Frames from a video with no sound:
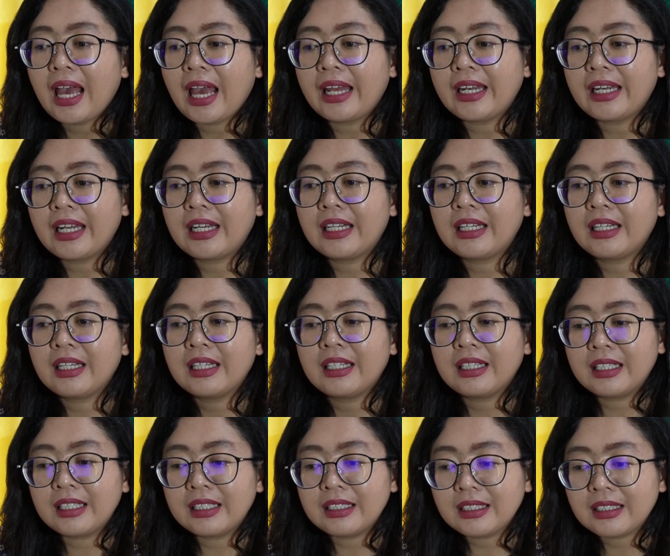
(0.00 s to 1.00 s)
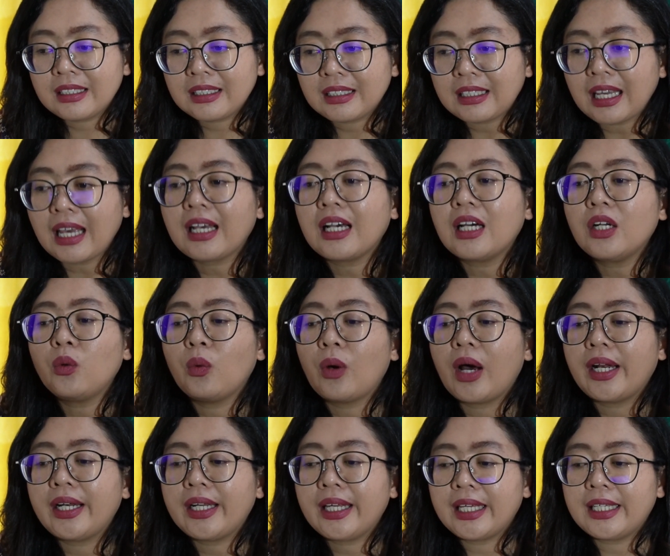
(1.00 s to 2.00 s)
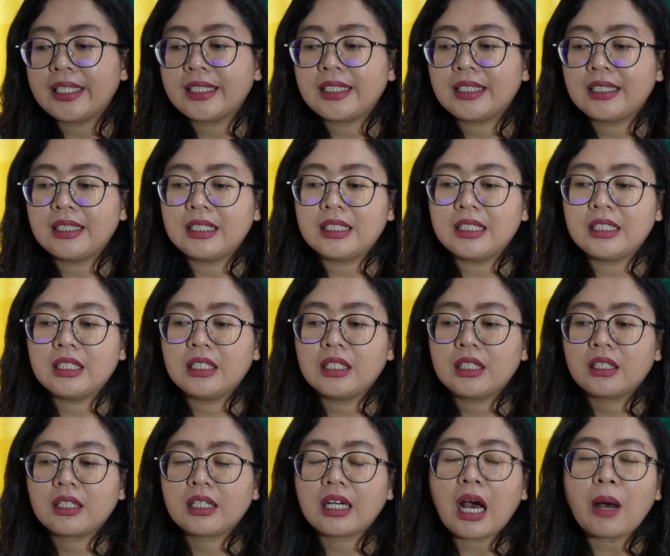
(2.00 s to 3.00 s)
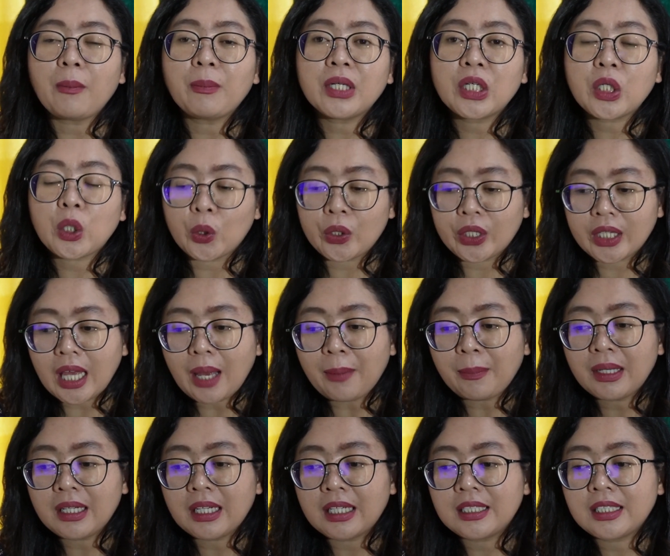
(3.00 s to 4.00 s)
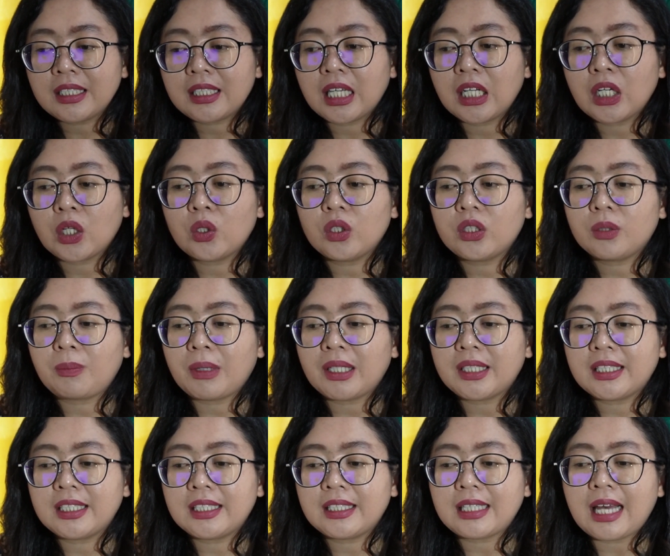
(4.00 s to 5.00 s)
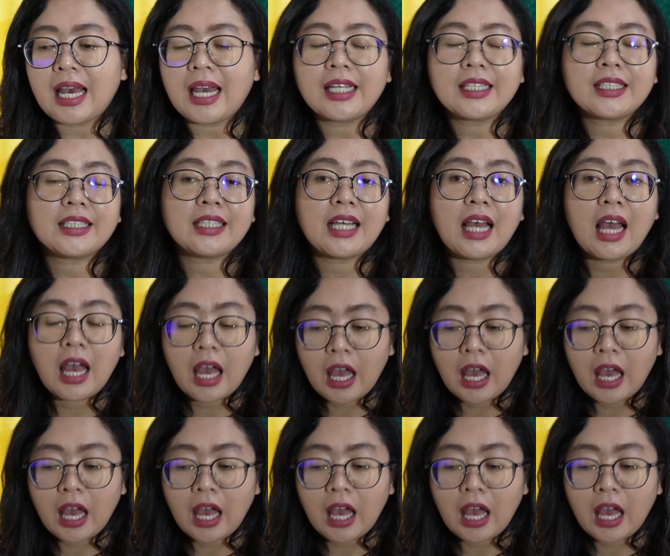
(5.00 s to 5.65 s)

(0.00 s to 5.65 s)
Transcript: And then the second one is the common contaminants include pesticides,